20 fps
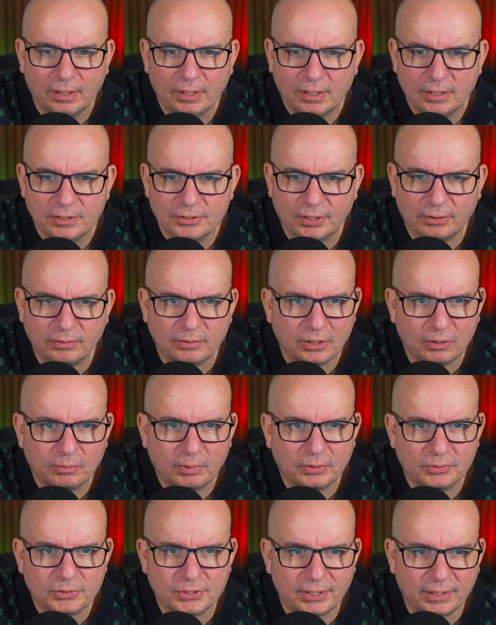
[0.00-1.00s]
so you
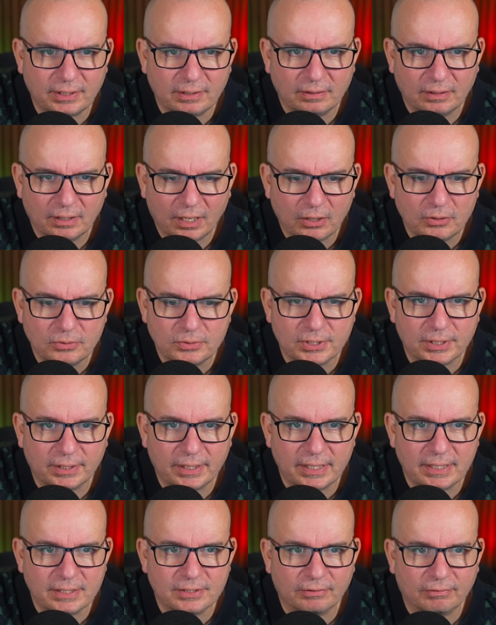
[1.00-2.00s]
will see loads of
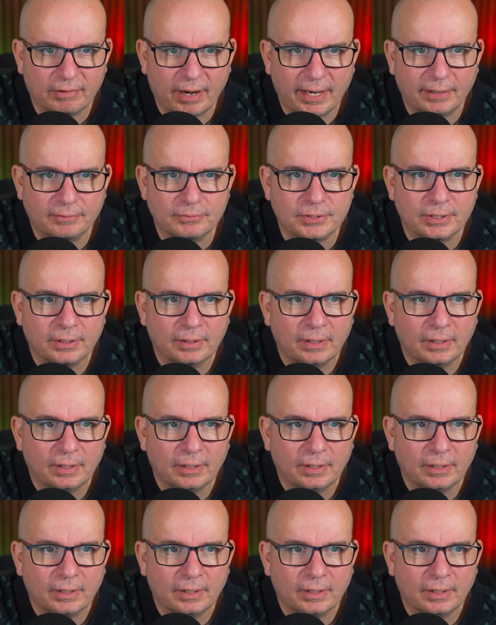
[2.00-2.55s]
these around.